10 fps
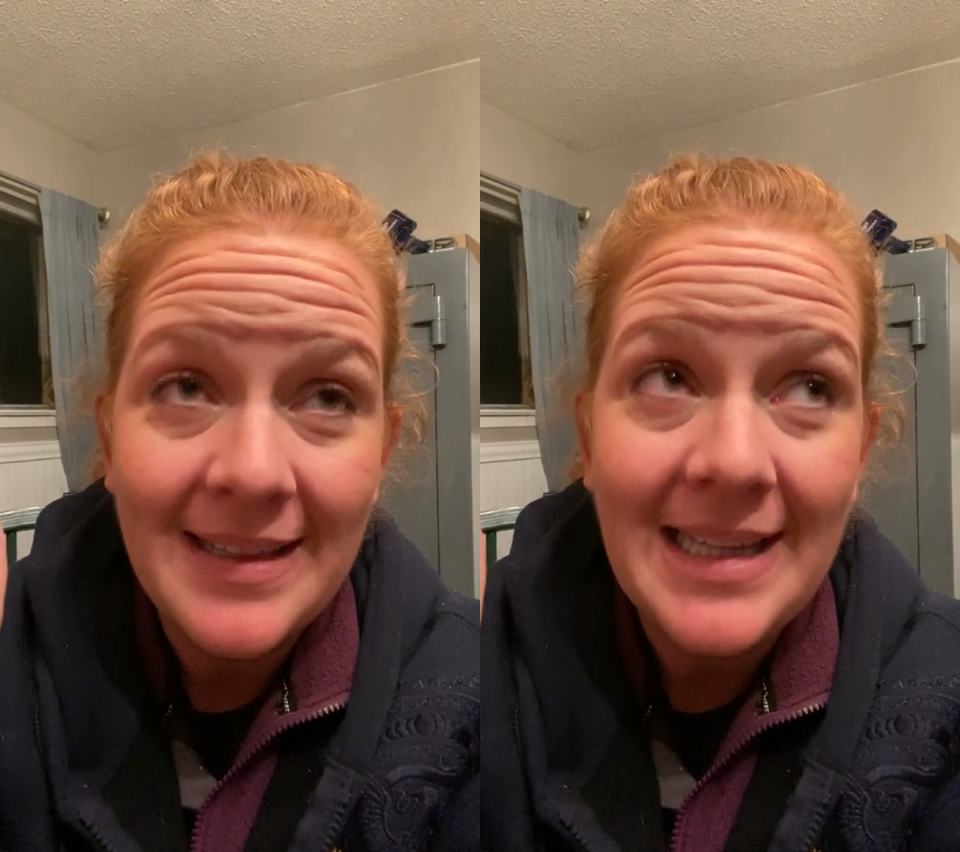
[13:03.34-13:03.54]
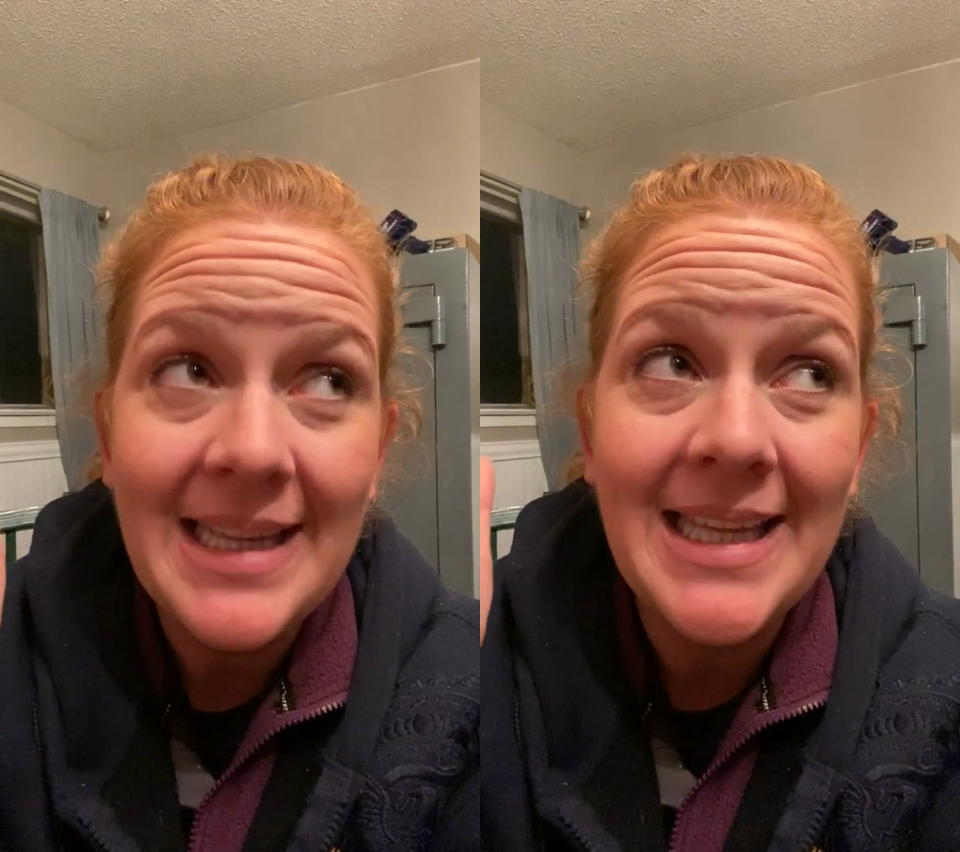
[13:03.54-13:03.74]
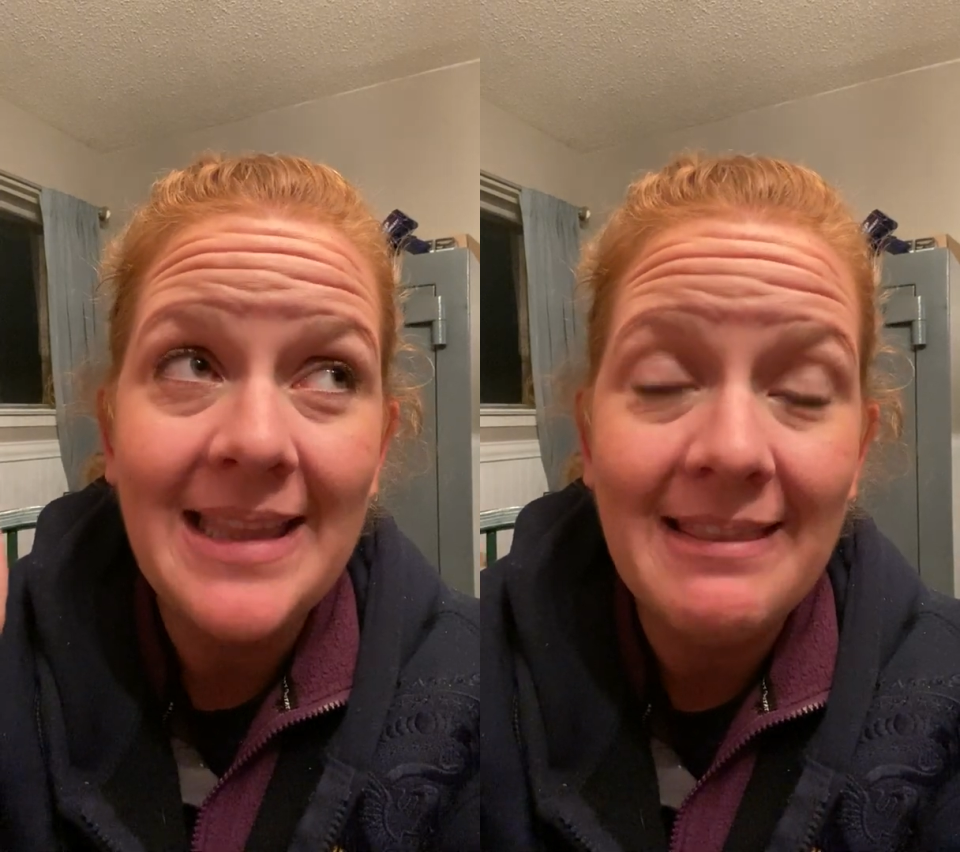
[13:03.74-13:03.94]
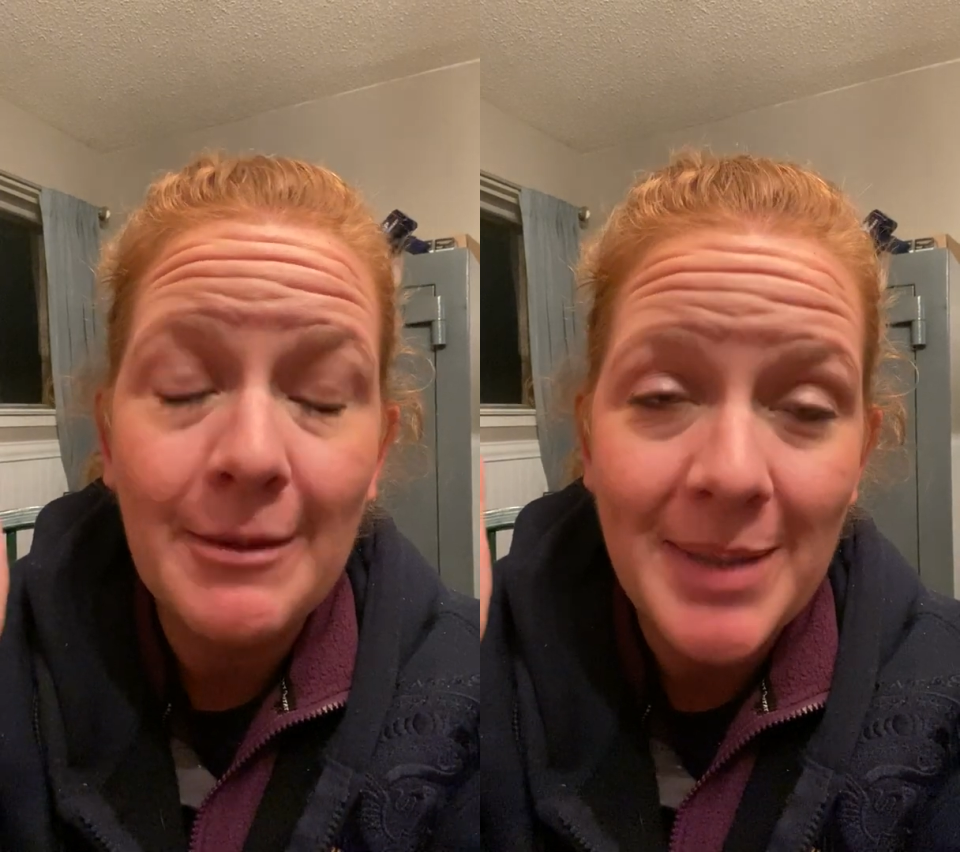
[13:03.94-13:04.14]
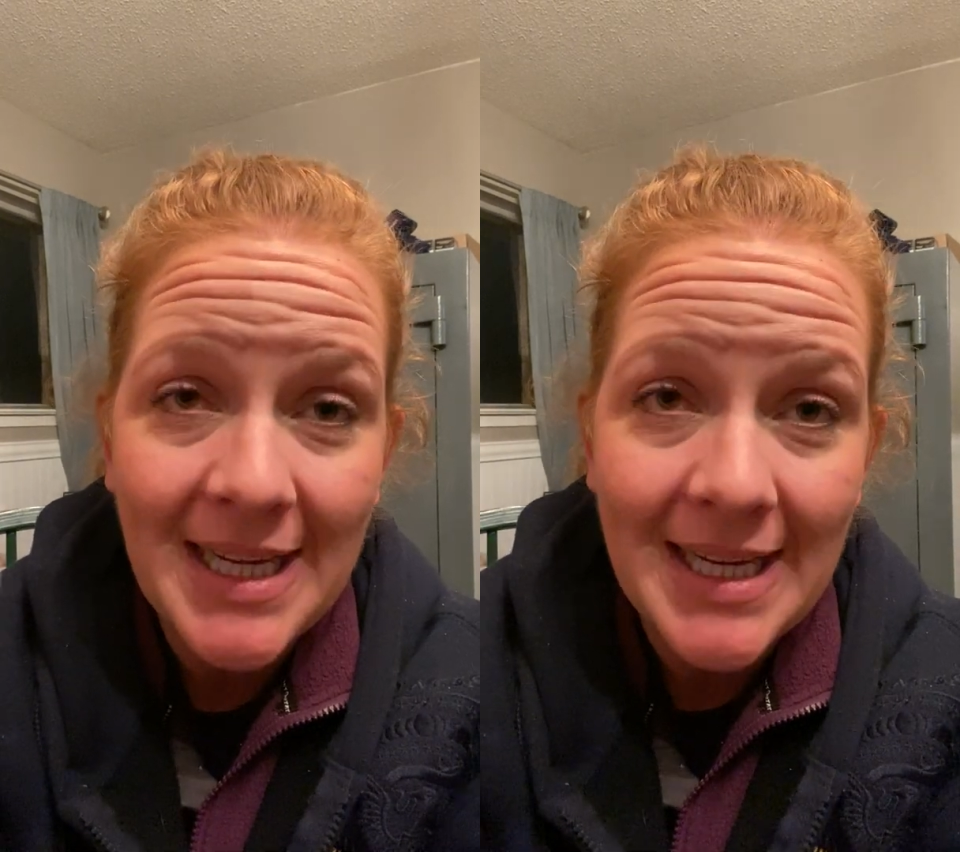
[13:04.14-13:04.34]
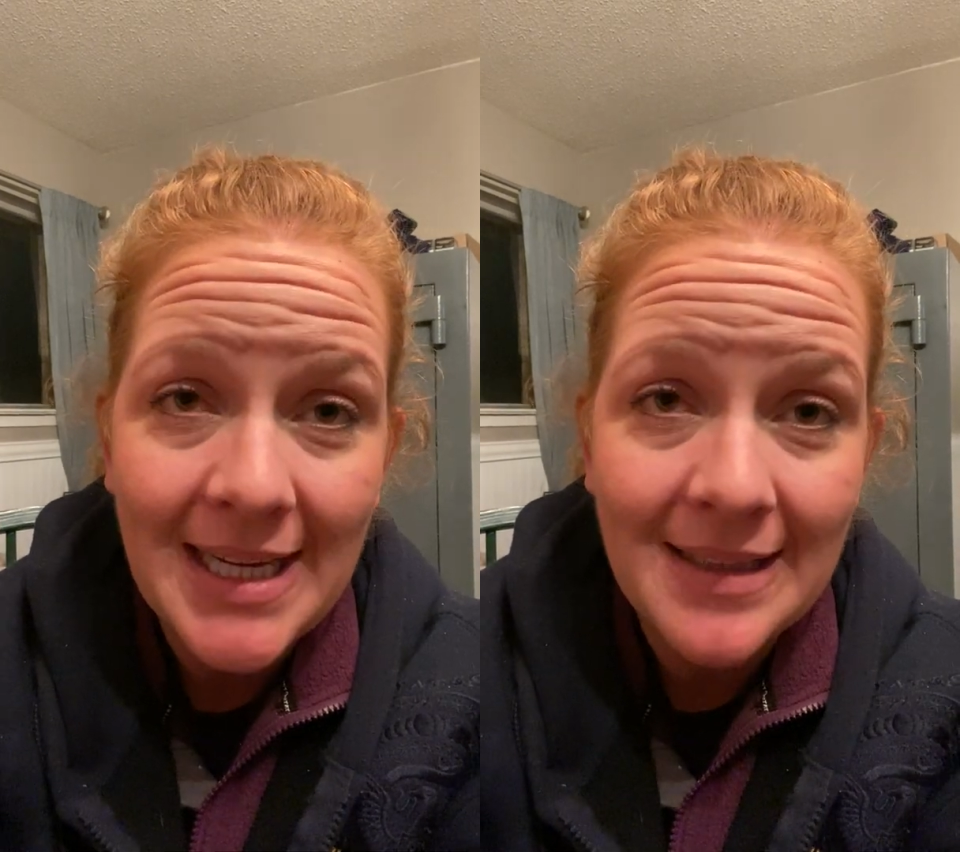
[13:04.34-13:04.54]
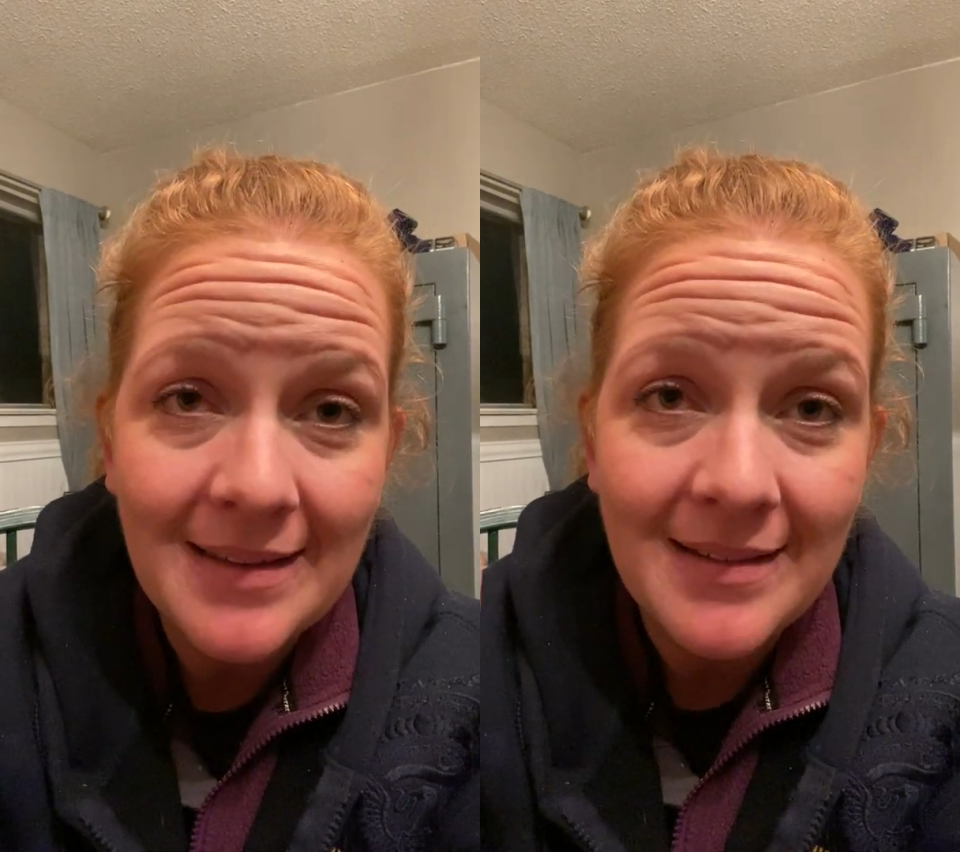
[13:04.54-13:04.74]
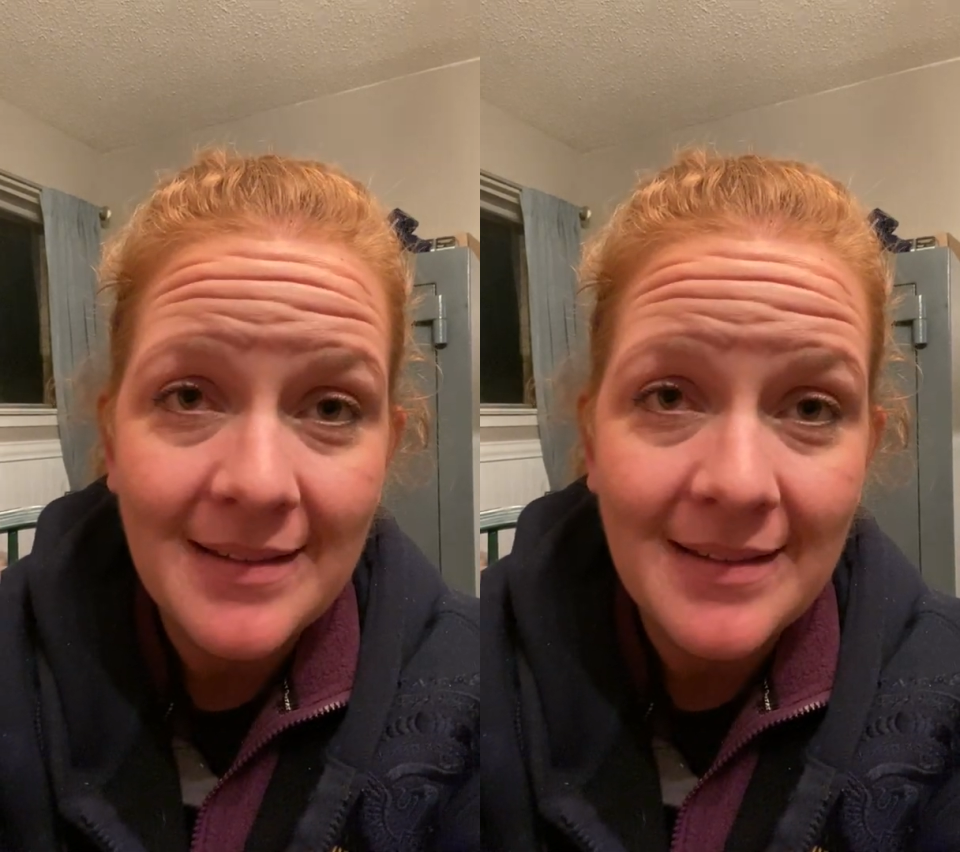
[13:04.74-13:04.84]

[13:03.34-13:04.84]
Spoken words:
In the bag.